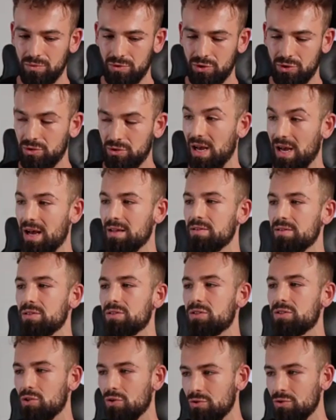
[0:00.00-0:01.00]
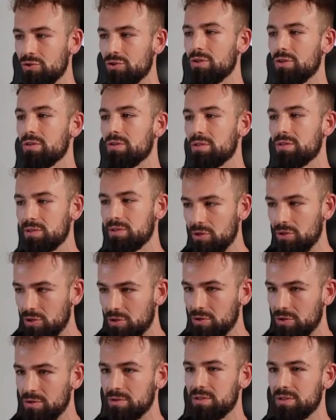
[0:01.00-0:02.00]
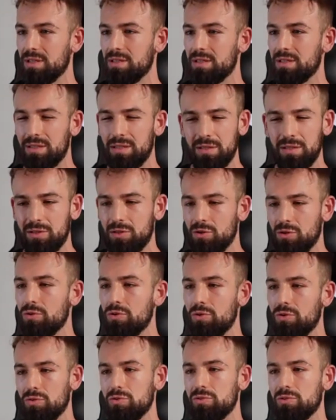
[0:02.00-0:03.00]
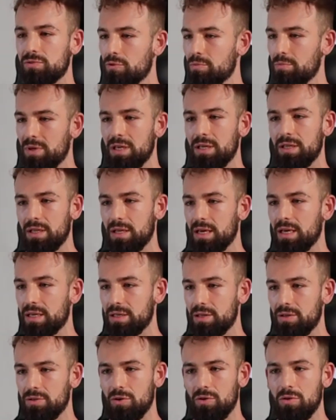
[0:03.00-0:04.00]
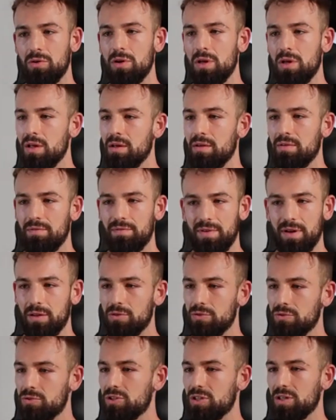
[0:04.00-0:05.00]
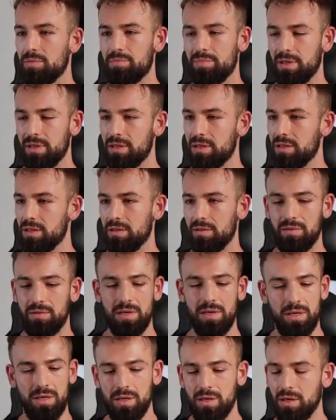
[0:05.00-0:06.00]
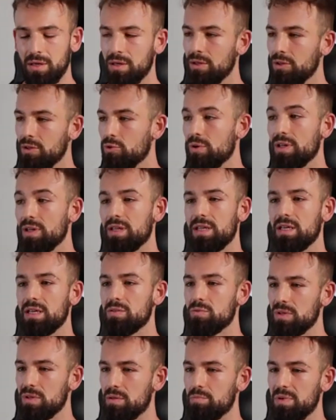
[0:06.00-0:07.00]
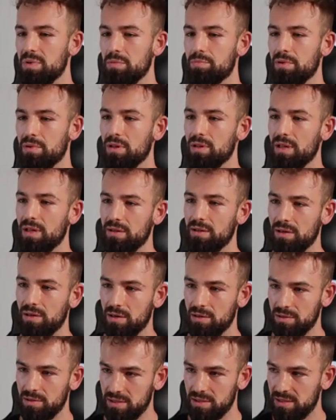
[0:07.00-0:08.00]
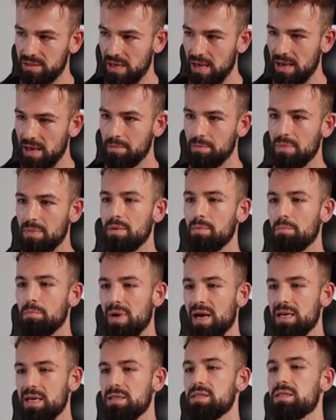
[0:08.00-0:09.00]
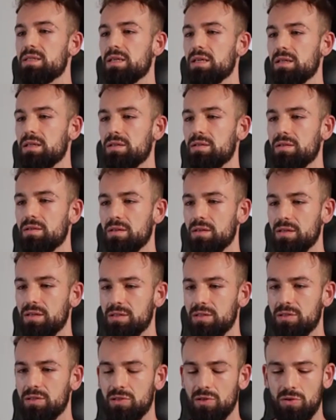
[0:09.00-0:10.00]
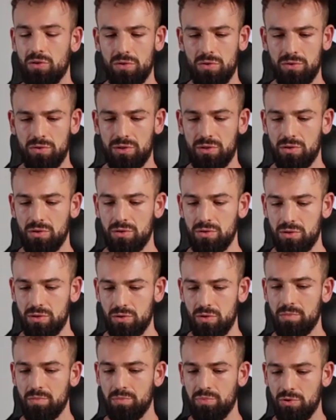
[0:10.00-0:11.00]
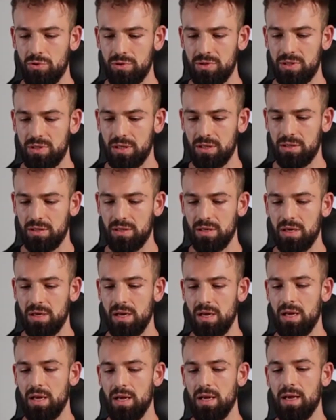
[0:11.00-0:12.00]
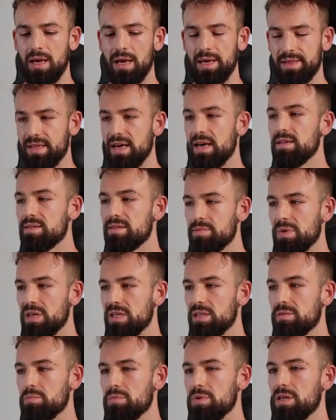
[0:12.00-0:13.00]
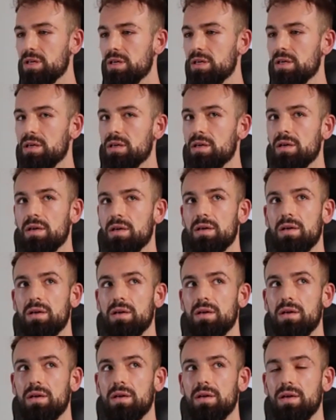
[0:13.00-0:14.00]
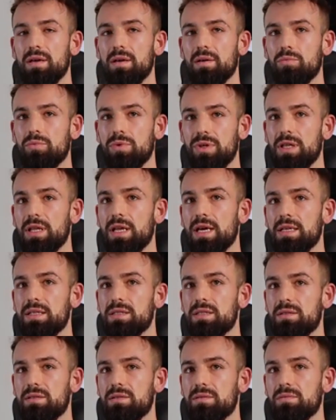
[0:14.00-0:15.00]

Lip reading: other social circles, and this is so huge for me, like, you know, fellowship and doing things with people that are in the same mindset is so important. And that made me realize